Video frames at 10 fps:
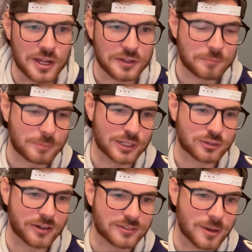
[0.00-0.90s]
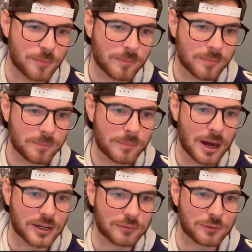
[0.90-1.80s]
British Richardson,
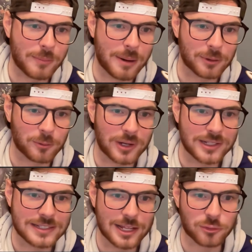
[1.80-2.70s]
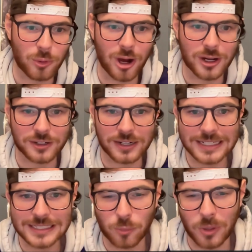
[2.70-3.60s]
Monken remembering what a Tez Walker
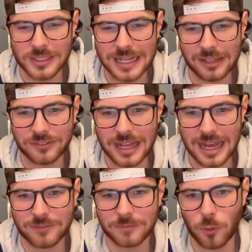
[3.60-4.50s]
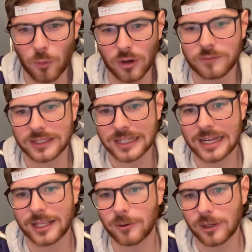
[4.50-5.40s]
is. One down, Zach Orr
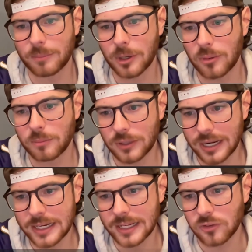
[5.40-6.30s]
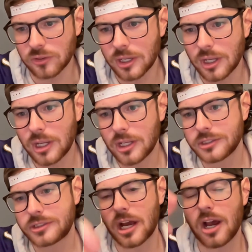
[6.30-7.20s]
forgetting what a Bo Braid is.
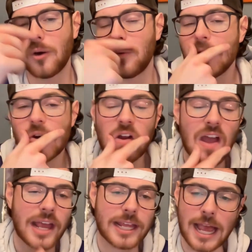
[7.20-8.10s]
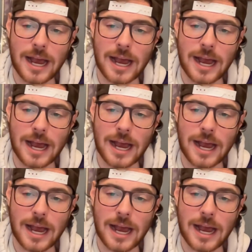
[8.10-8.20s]
So, yeah,